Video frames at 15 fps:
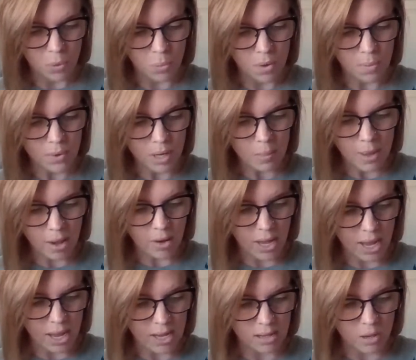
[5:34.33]
We were about
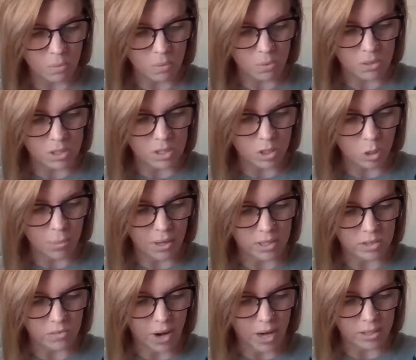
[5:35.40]
8, and we were still
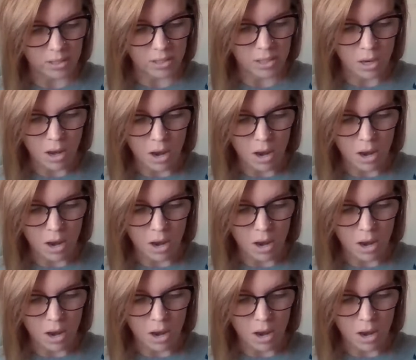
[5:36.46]
best friends.